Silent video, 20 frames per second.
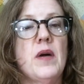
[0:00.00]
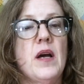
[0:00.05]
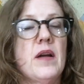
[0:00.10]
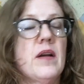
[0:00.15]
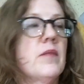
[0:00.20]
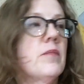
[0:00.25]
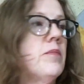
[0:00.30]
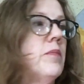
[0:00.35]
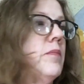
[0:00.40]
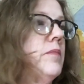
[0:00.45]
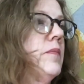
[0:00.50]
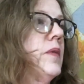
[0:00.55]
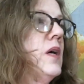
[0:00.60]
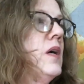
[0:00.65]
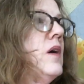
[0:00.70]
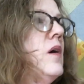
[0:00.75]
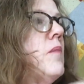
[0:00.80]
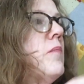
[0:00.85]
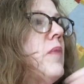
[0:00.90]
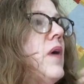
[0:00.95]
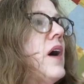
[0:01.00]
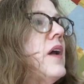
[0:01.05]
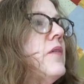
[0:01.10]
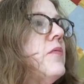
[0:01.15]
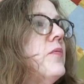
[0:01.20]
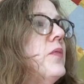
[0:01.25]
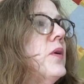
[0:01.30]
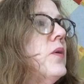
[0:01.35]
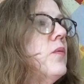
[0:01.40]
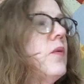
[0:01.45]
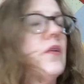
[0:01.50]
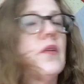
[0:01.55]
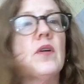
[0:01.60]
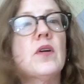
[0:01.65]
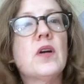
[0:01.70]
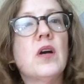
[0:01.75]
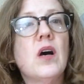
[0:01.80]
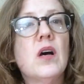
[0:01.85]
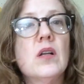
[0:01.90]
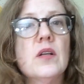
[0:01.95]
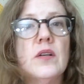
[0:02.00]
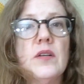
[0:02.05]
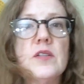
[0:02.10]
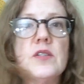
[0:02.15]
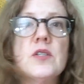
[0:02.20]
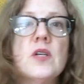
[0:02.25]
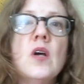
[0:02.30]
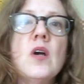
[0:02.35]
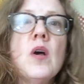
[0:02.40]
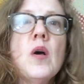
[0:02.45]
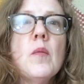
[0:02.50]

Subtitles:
I bought a few other colors,